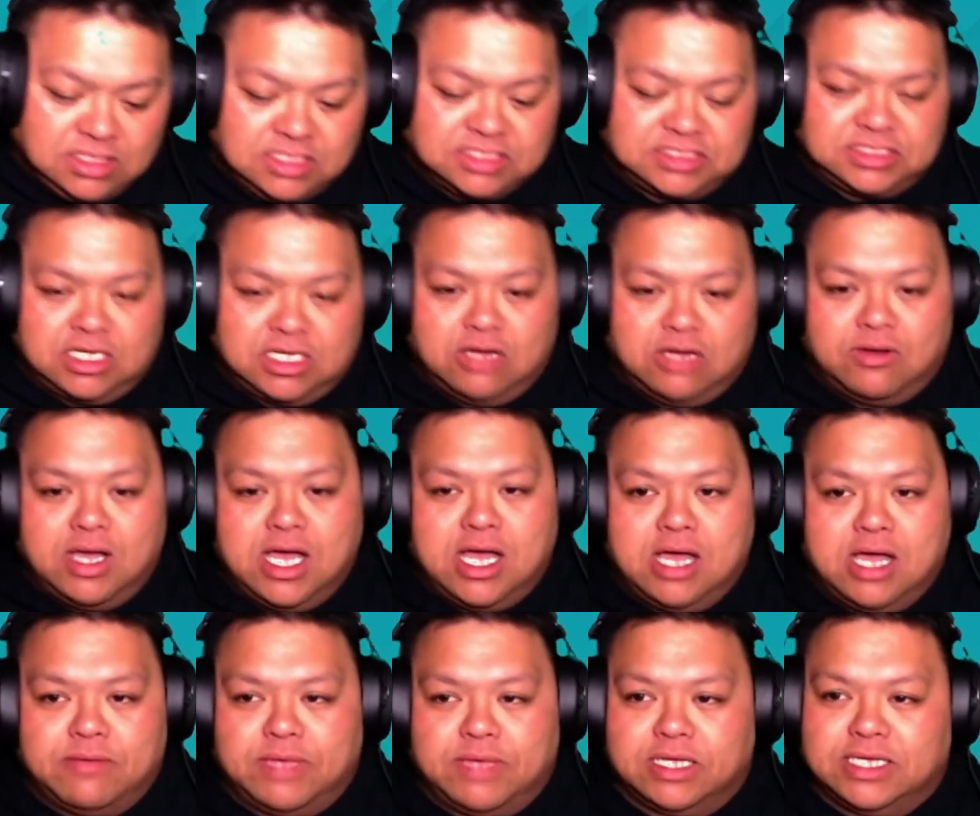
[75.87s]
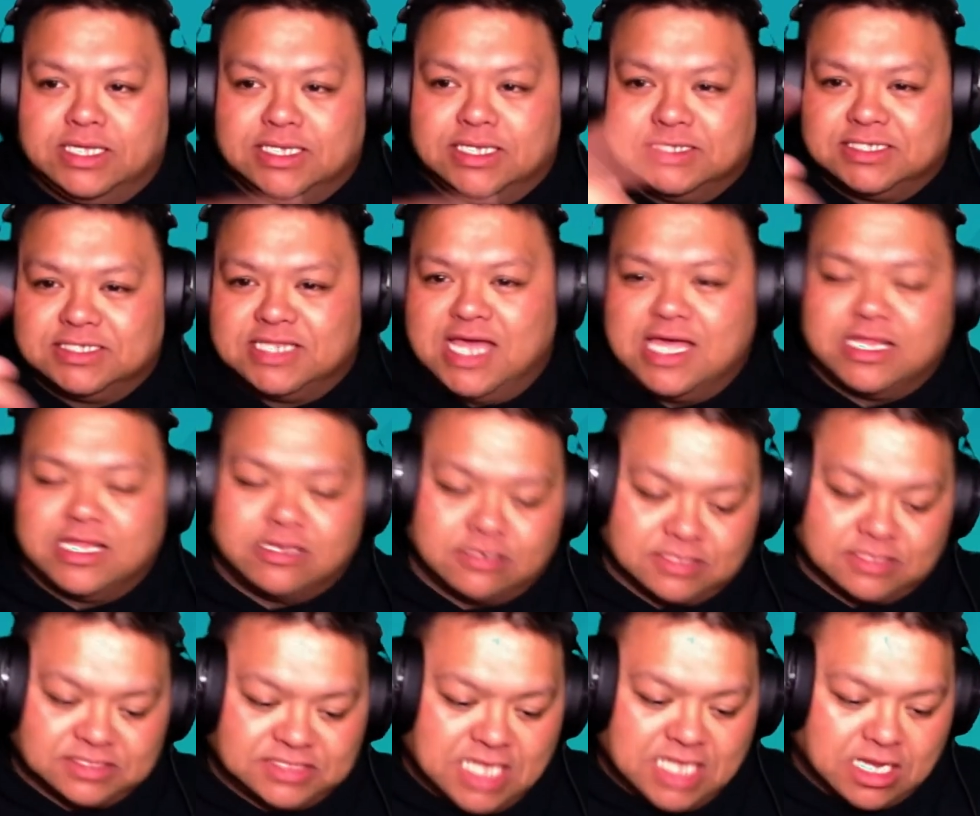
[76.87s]
So I'll get into that here
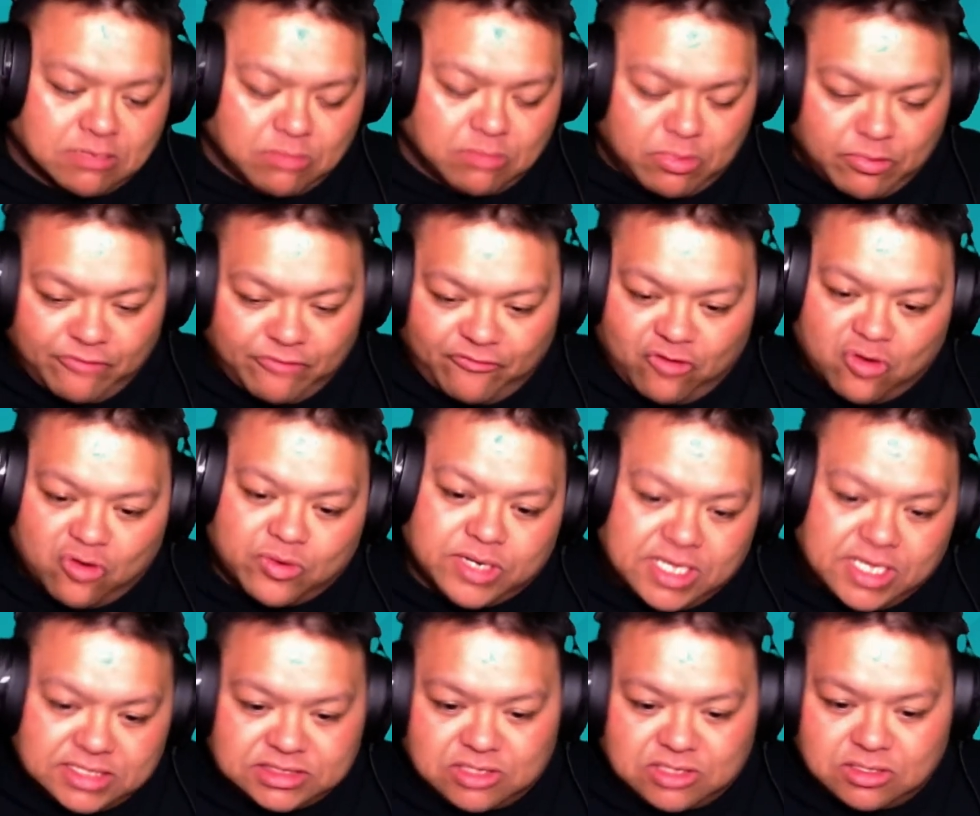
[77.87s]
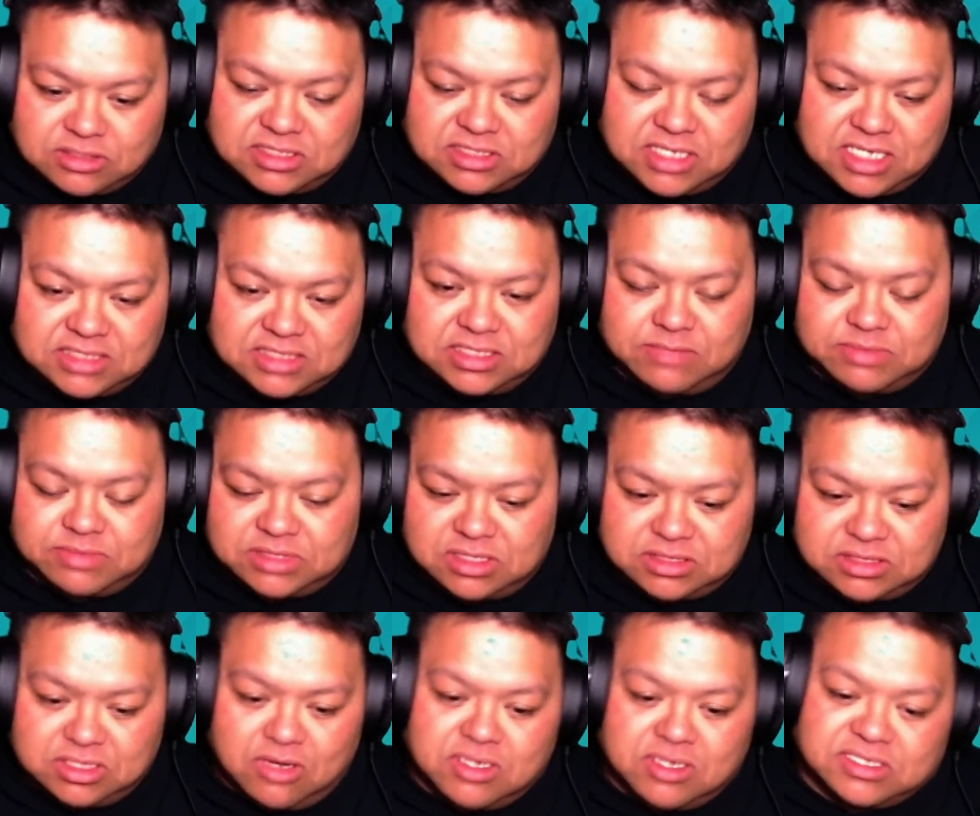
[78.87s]
in a second, but before we get started in today's episode,
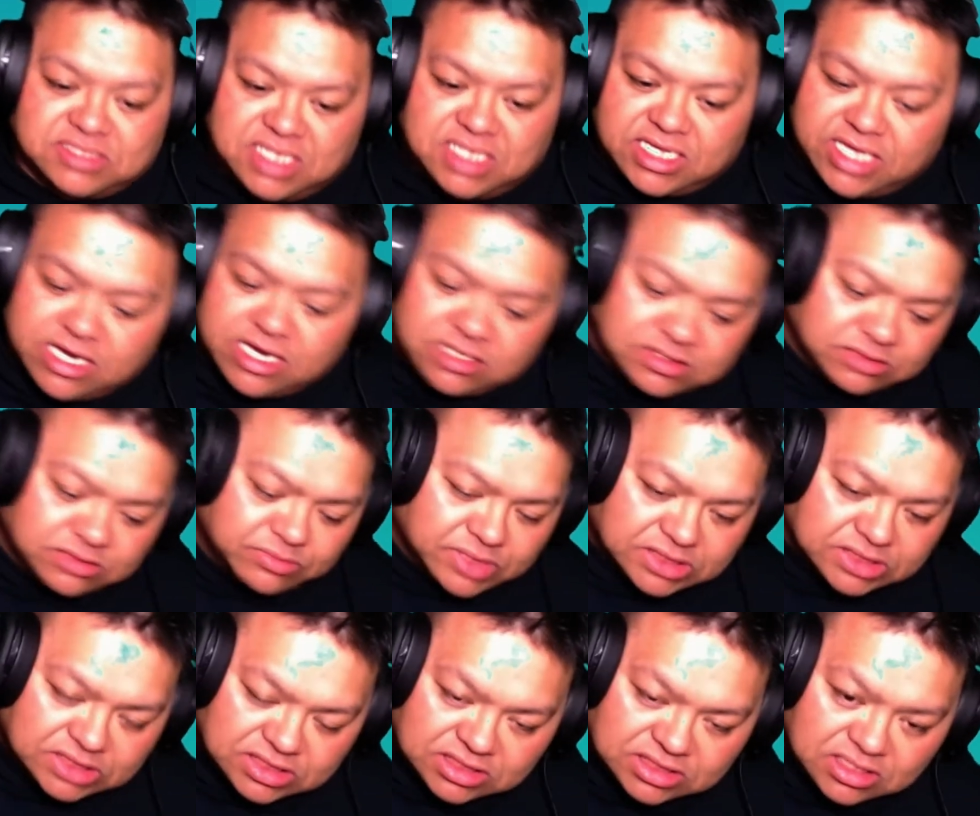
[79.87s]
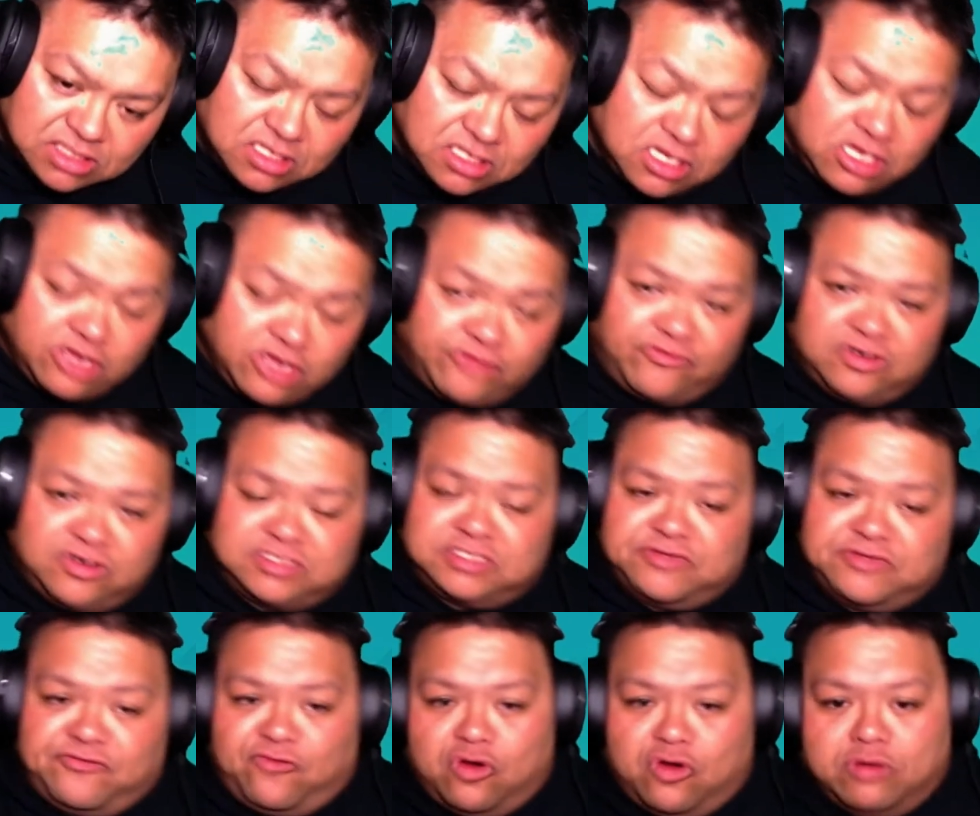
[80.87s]
let's go ahead and take care of some business. First
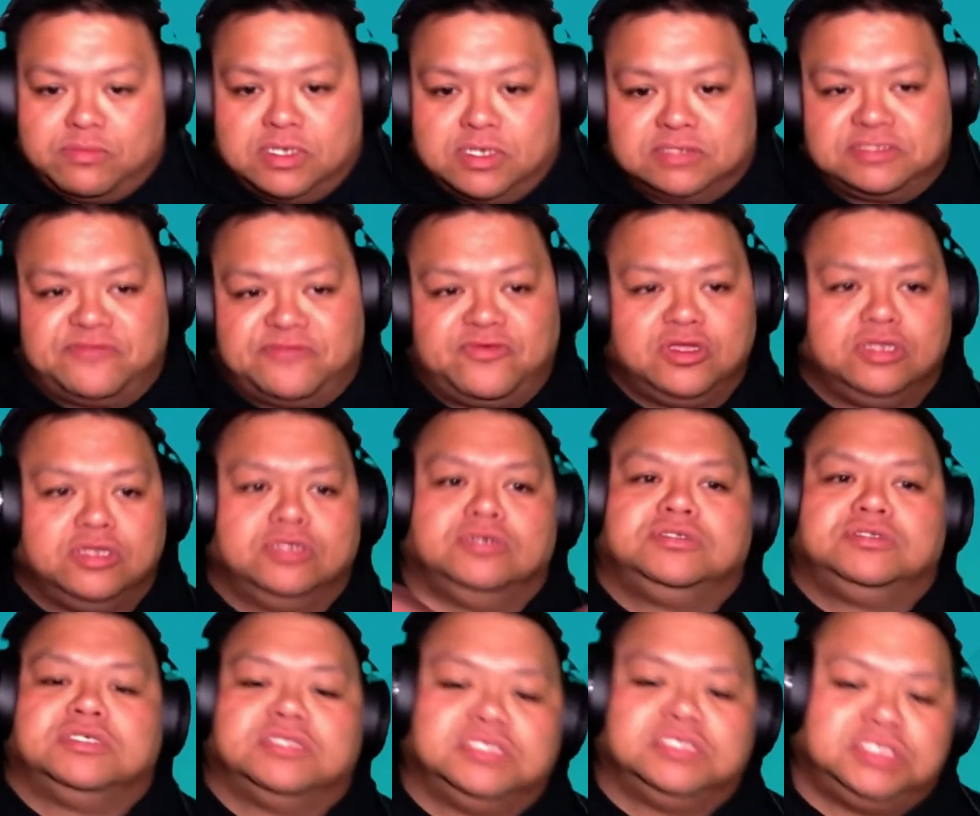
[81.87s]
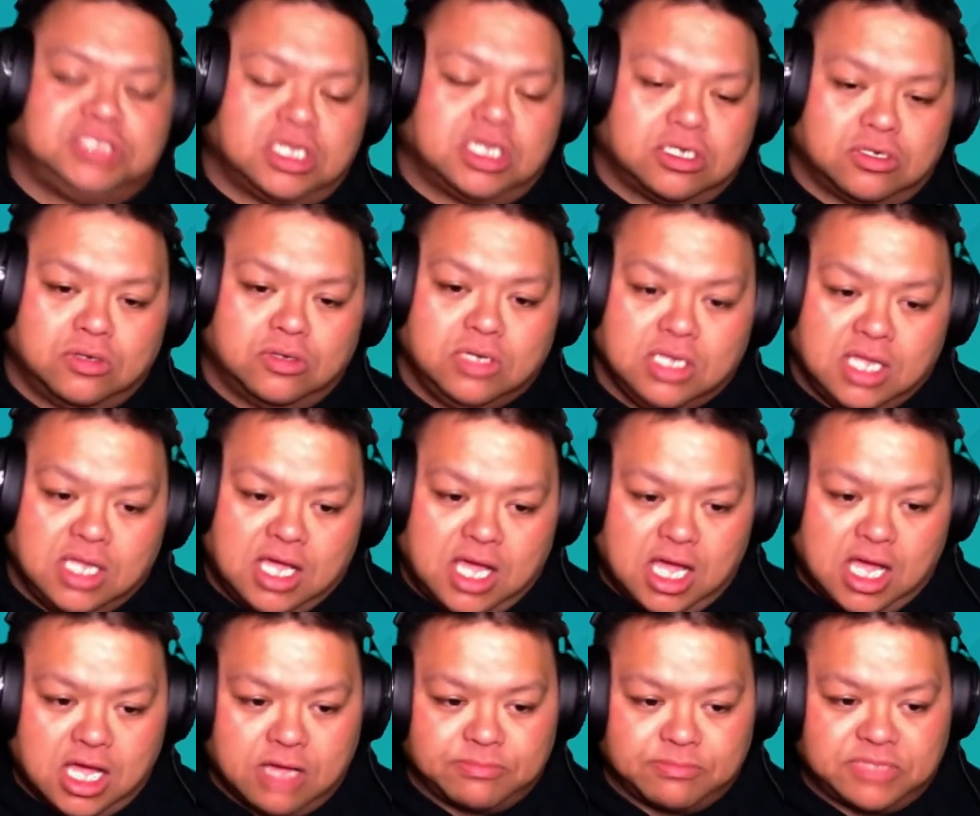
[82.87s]
and foremost, if you're new to the show,
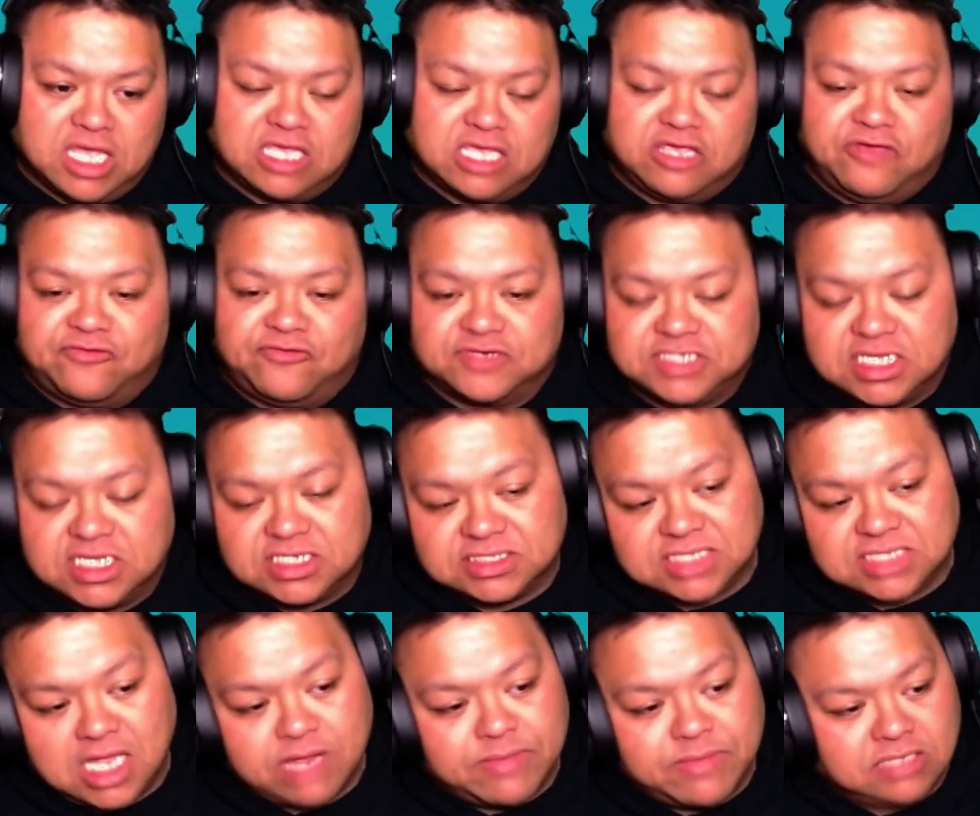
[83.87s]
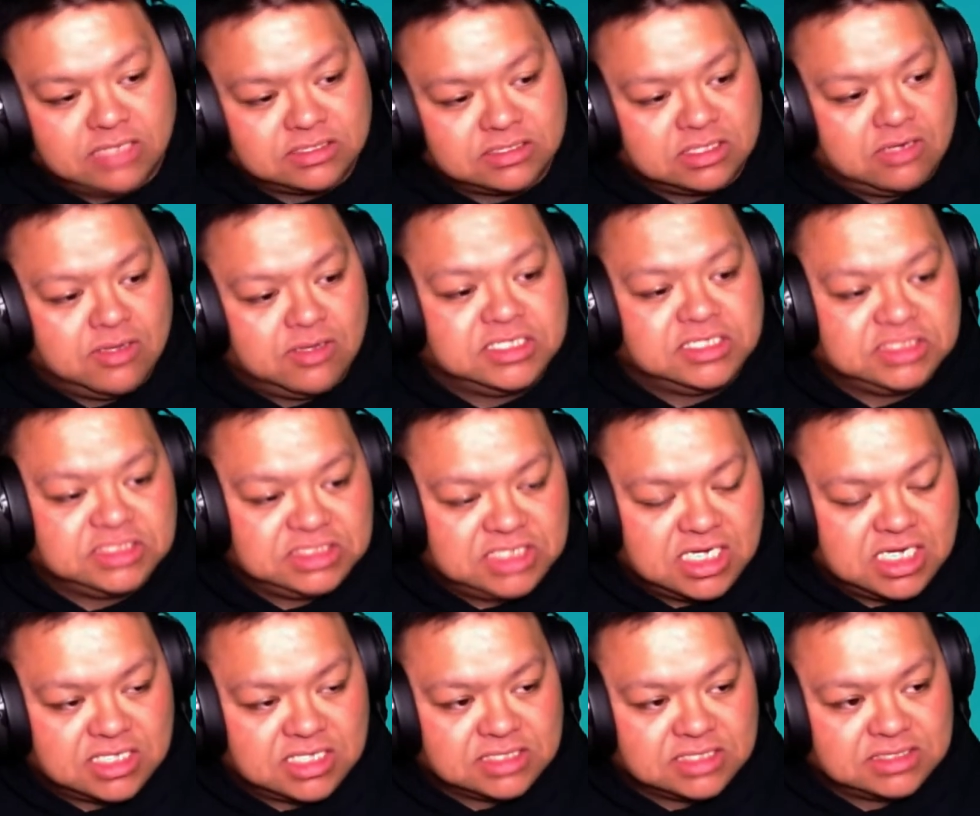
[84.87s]
thank you for taking time out to go ahead and
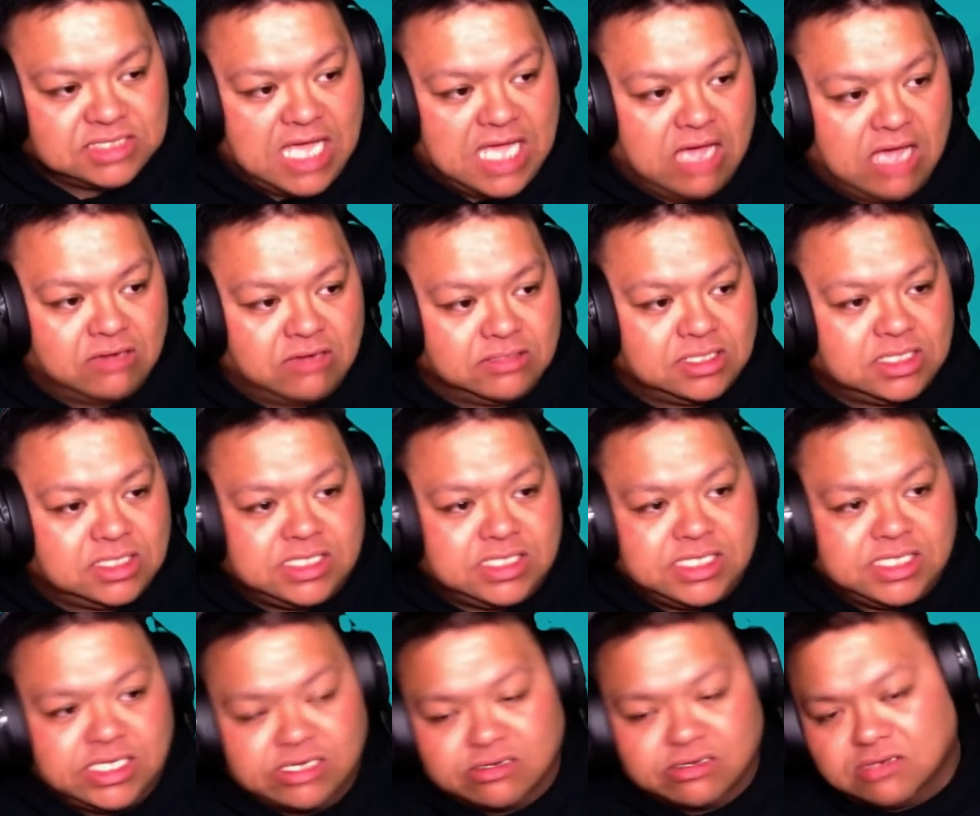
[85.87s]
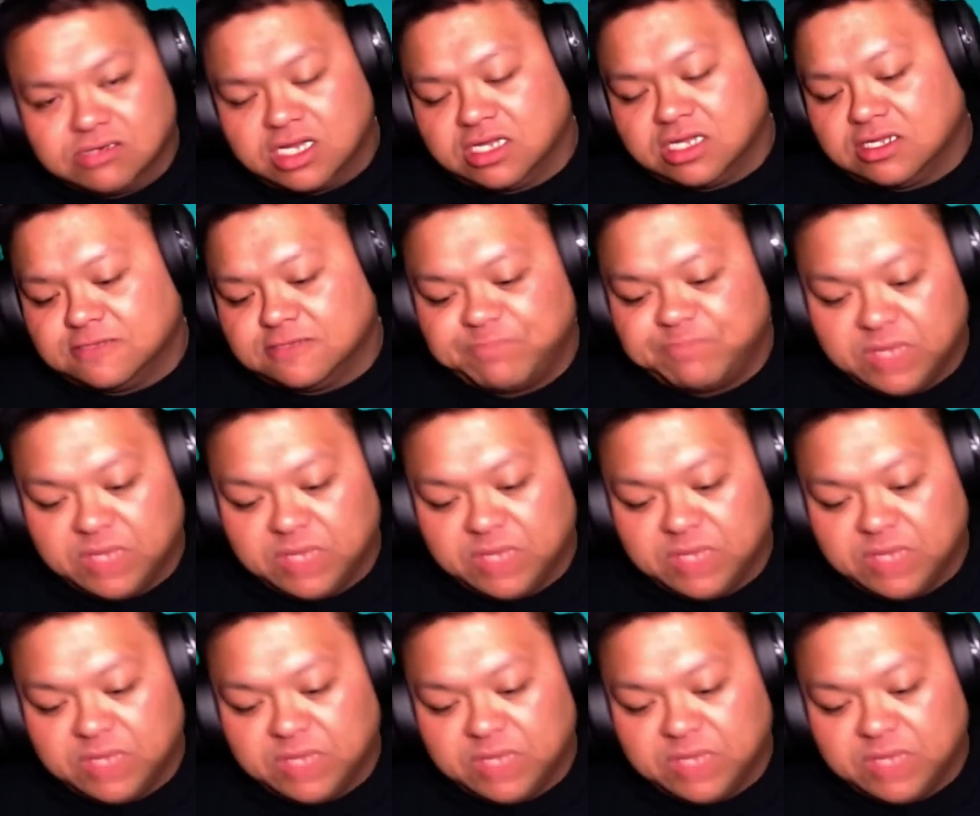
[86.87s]
check us out here.